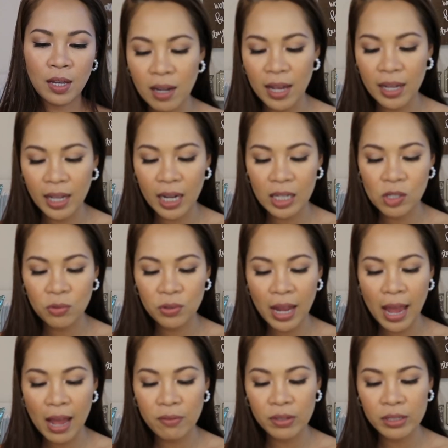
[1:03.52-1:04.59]
I don't
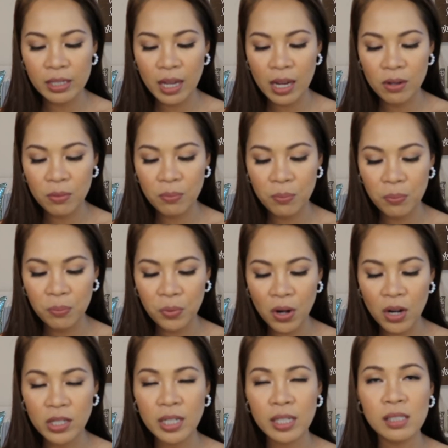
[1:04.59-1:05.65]
have this kind of
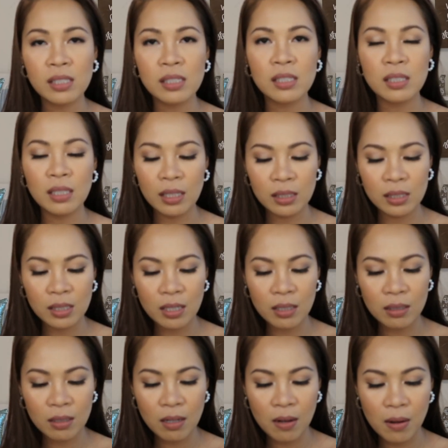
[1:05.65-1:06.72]
brush. It's
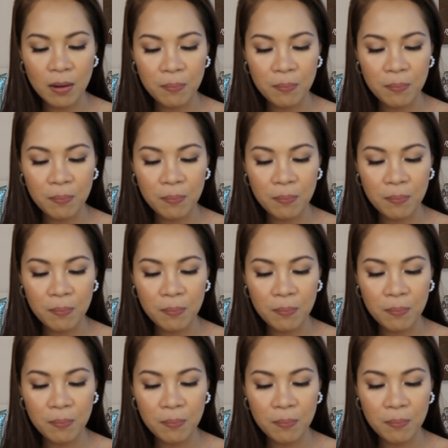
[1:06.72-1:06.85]
still